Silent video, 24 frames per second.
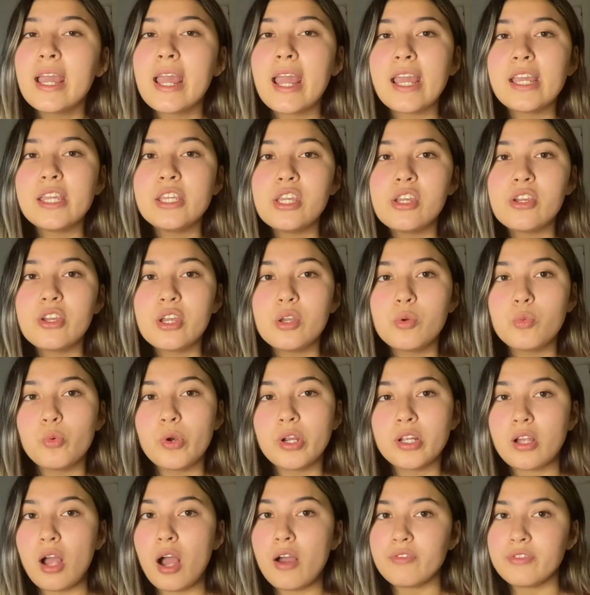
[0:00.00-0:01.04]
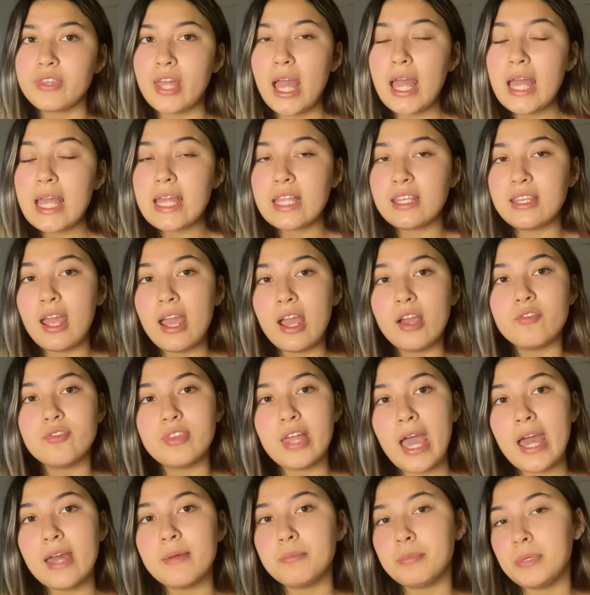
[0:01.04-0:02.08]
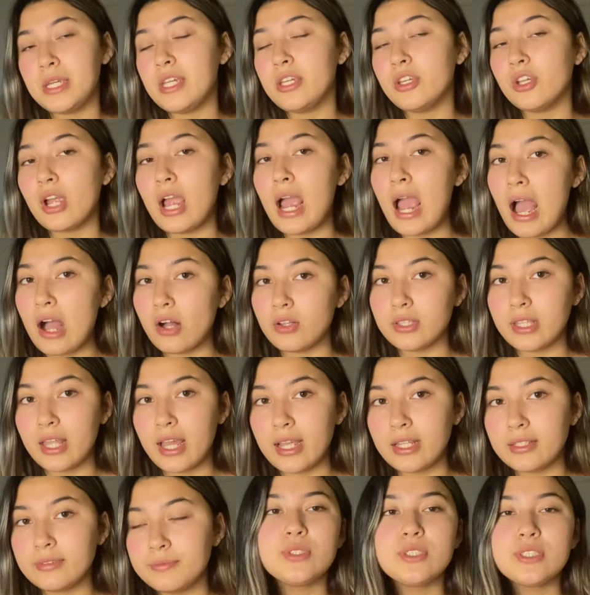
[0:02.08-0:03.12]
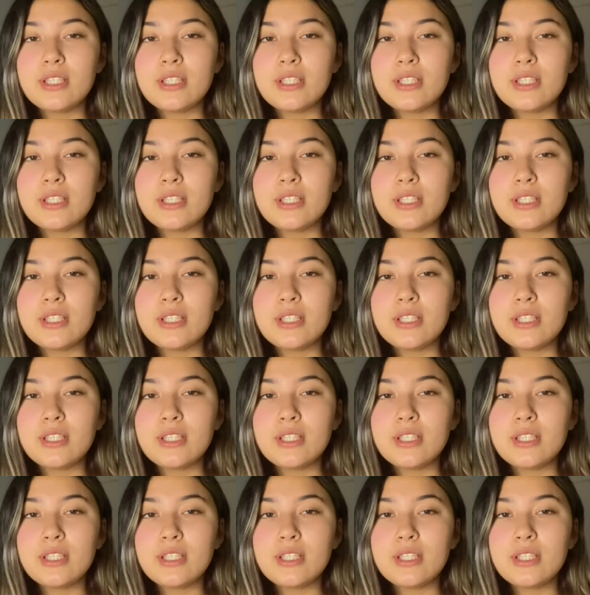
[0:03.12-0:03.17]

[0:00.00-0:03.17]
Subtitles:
and you can work off that and have that be your outline.